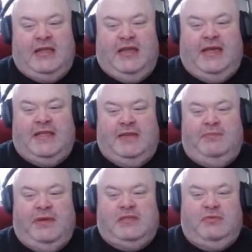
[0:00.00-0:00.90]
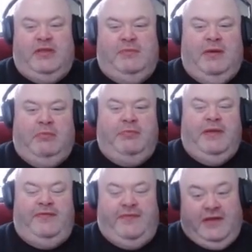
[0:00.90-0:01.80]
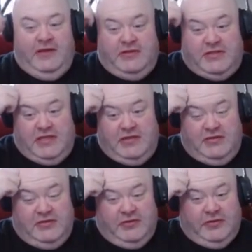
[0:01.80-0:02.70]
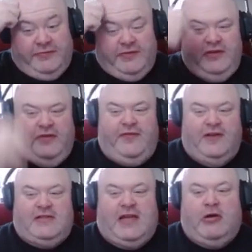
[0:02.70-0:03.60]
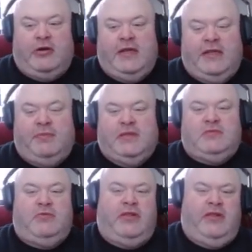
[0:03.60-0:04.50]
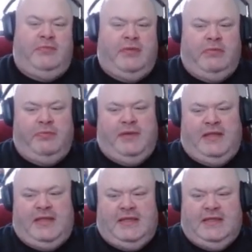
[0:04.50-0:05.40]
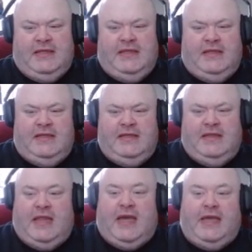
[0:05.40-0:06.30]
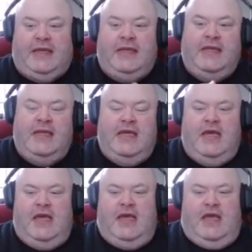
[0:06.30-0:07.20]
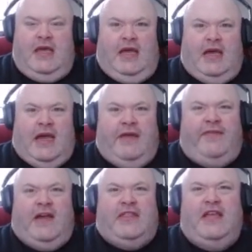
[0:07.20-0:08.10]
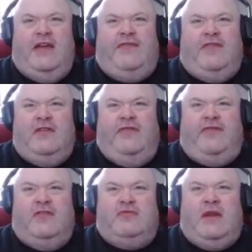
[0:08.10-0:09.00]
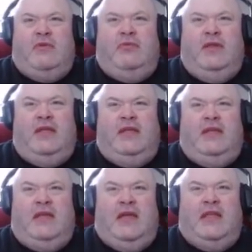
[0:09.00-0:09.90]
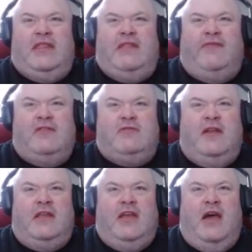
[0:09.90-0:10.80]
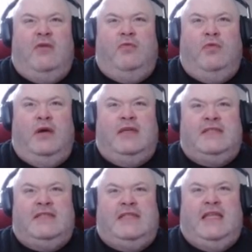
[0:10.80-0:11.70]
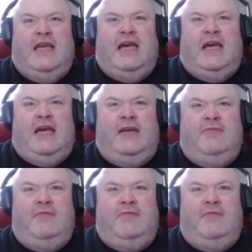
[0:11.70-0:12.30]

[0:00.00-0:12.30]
collecting Buzzworthy Bumblebee figures, or you know, figures that are in the Buzzworthy Bumblebee line. I've, I think I first, the first one I really, I think the first one I got was the, uh,